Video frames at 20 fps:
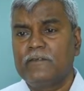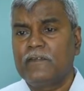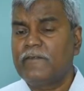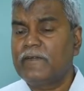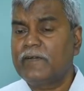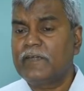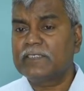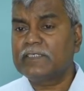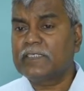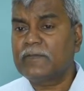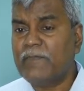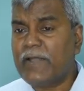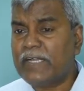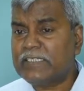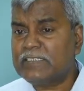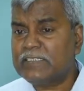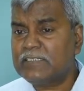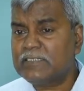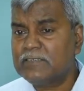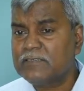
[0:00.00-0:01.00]
If it doesn't
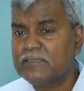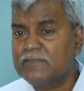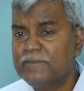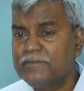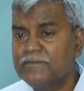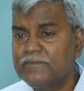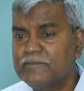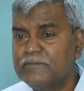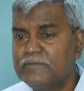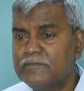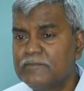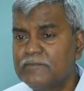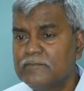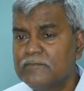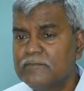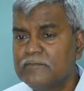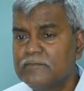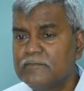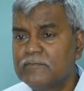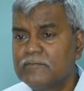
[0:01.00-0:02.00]
match,
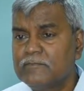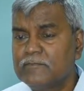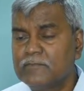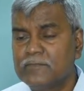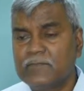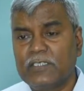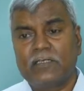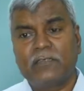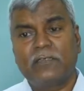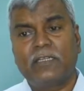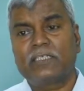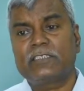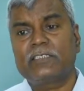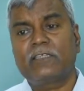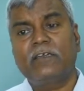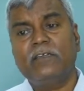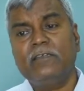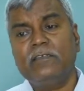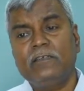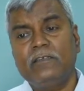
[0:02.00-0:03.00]
then
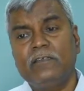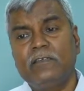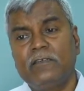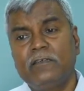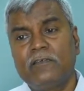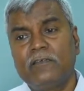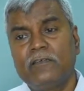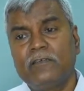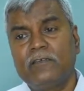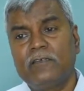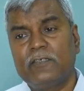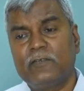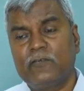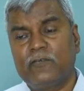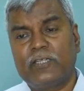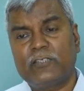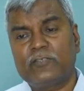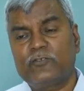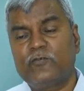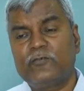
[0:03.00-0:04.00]
naturally you
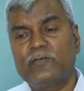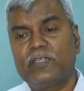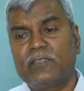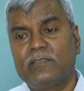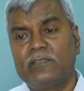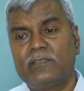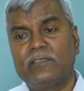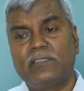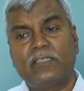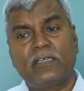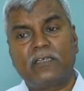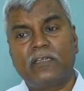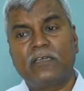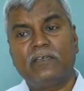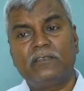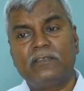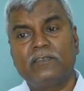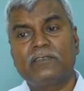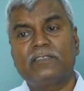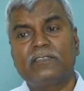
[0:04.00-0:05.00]
would assume that this
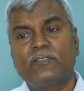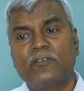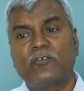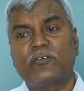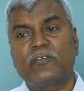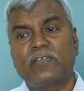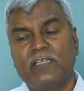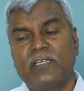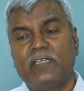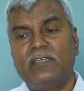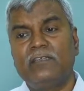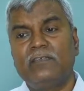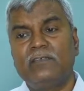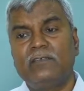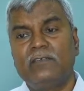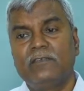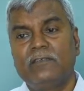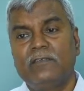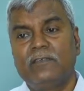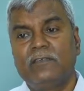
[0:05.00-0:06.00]
data is not
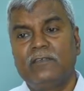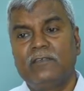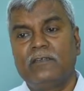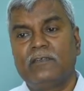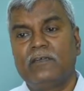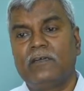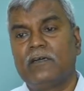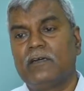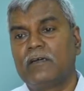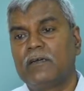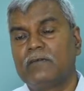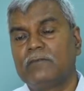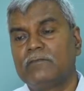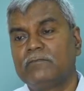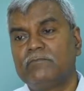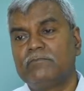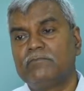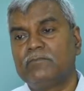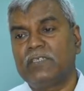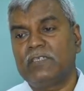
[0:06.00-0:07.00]
really a
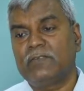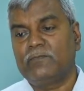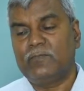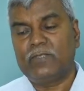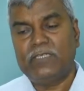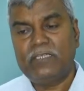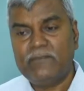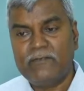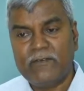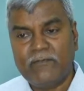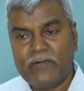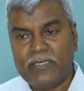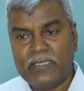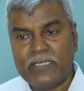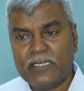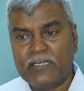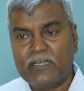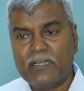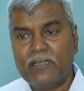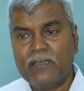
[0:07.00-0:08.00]
believable
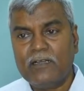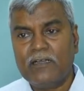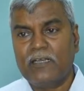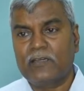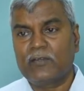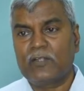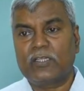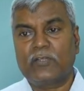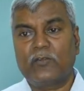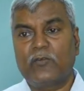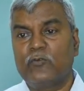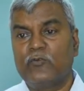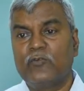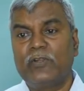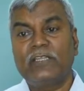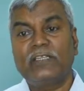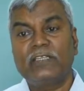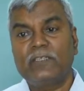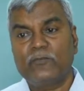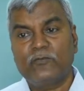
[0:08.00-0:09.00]
data and I cannot do
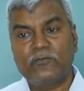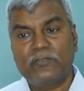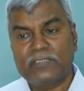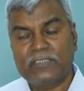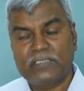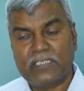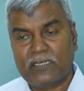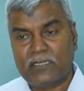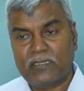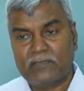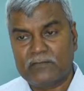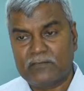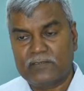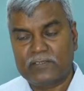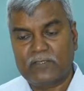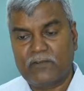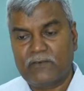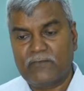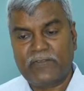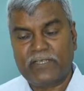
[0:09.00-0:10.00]
anything with this data.
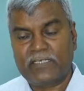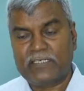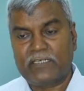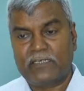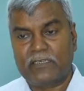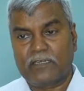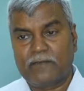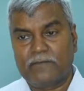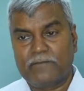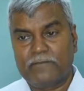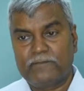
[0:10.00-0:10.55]
It's all fake data.